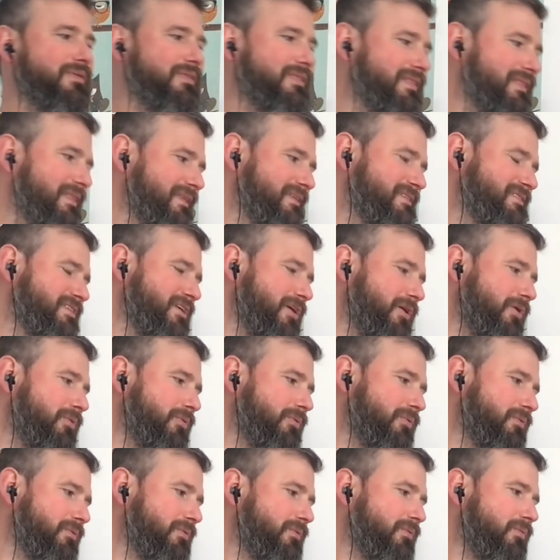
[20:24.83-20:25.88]

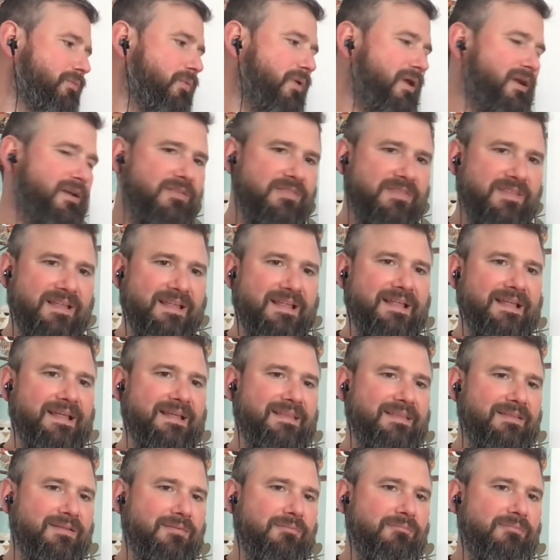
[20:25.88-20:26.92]
So
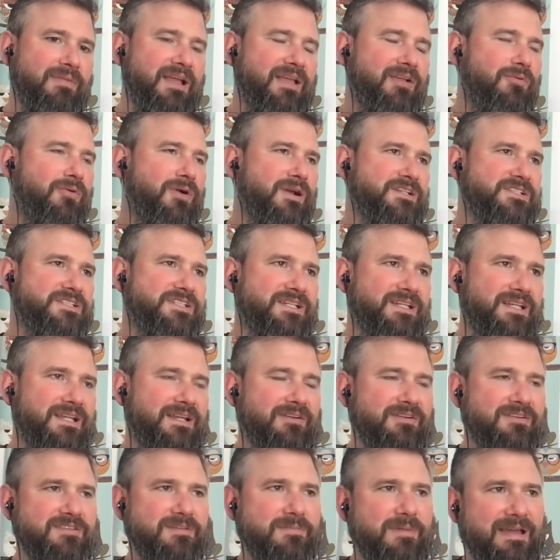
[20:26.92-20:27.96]
my question
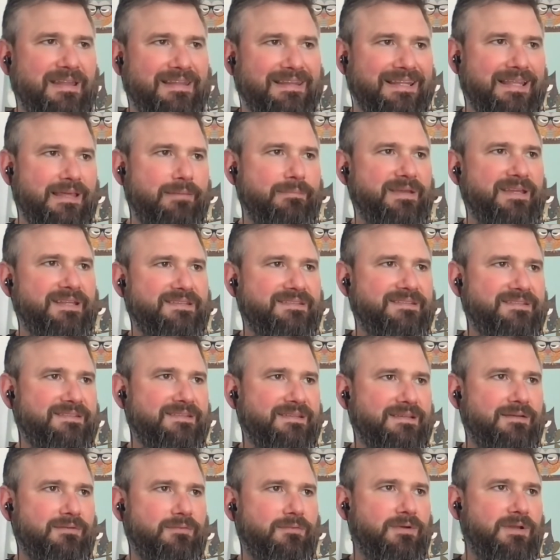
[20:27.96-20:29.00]
here is about limits.
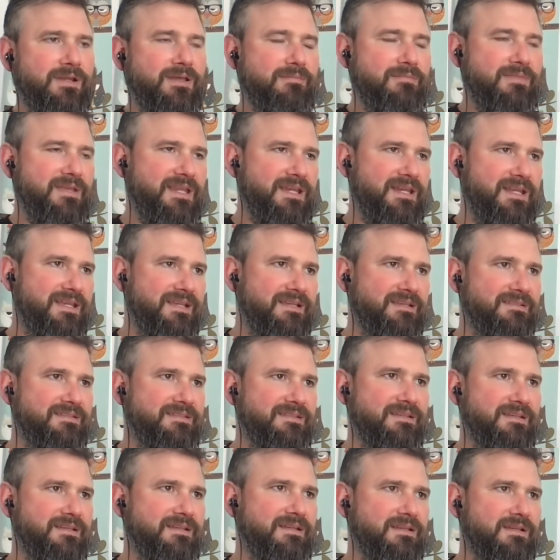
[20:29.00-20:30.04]
And what I mean
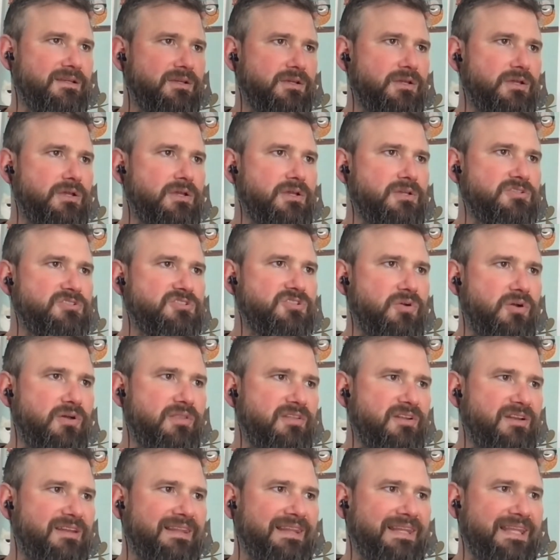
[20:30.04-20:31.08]
is, so are
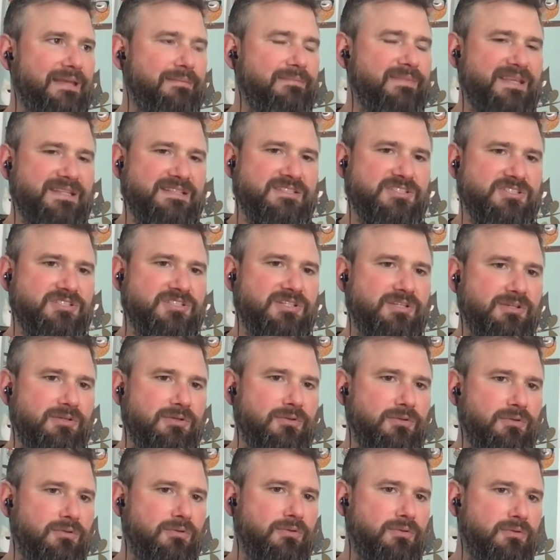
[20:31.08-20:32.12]
there limits
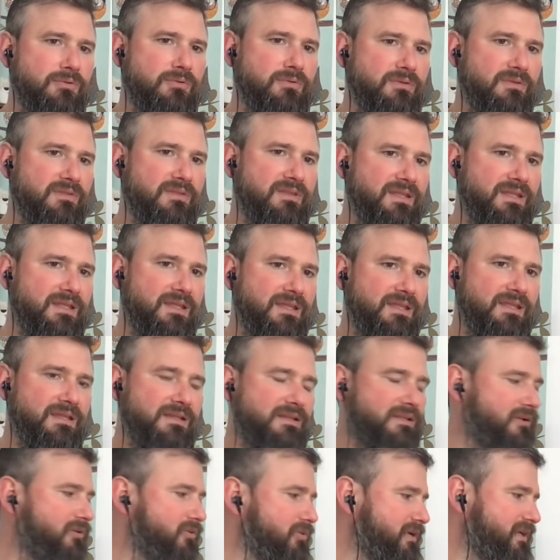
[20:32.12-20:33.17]
to the
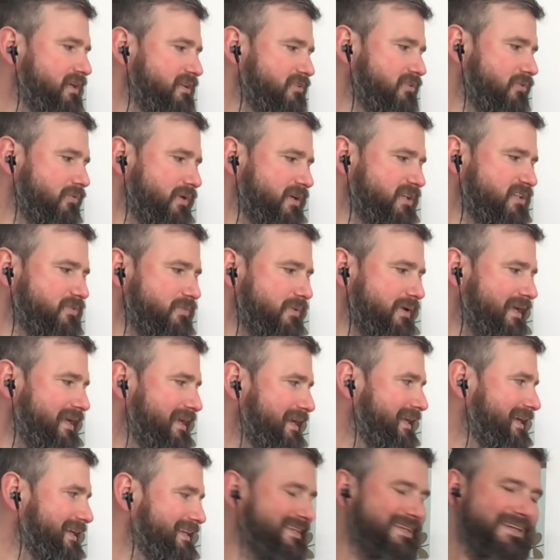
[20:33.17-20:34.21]
degree to which we
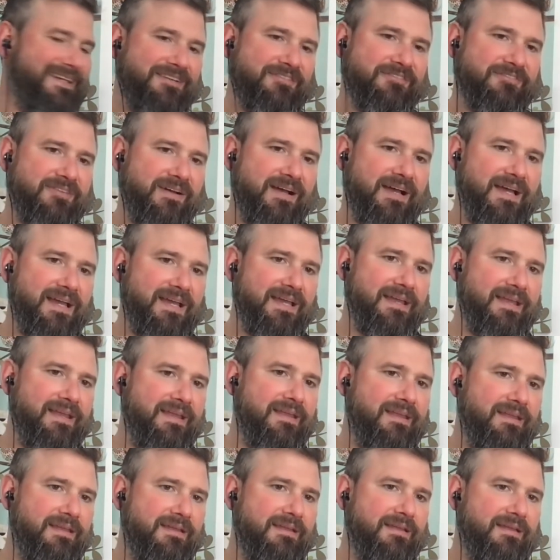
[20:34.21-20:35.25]
can identify
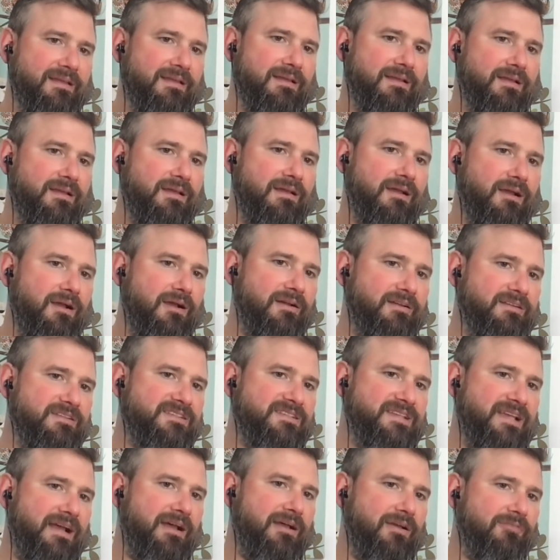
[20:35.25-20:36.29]

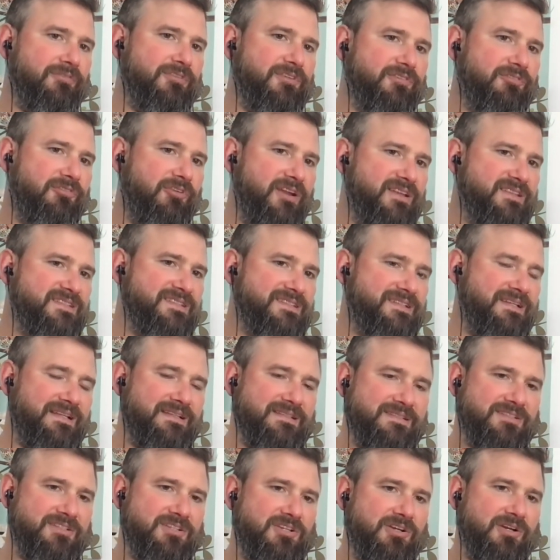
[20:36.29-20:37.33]
ourselves? For
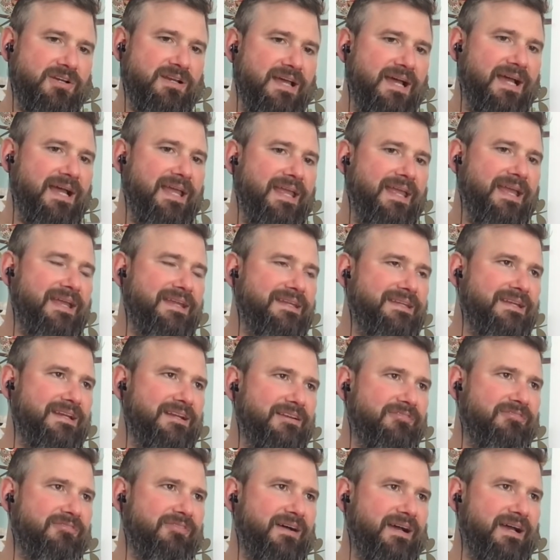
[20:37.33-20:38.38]
instance, could I
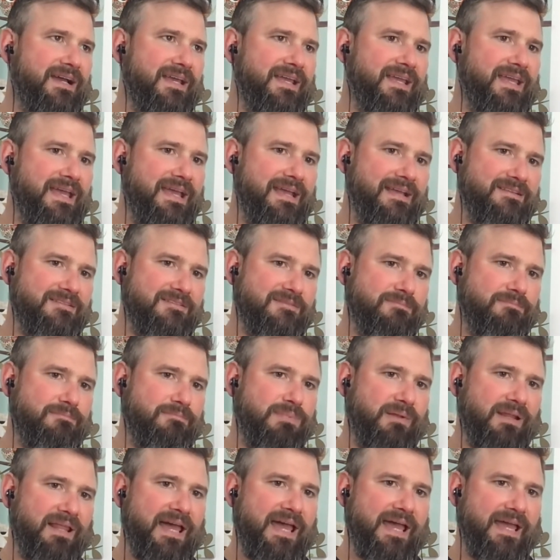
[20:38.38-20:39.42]
identify as
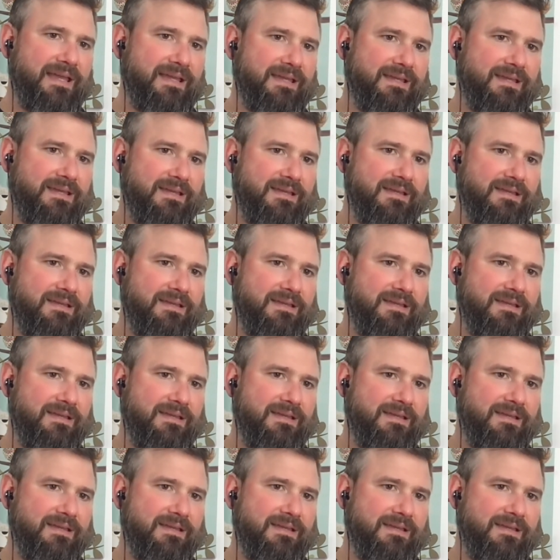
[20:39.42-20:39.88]
Black?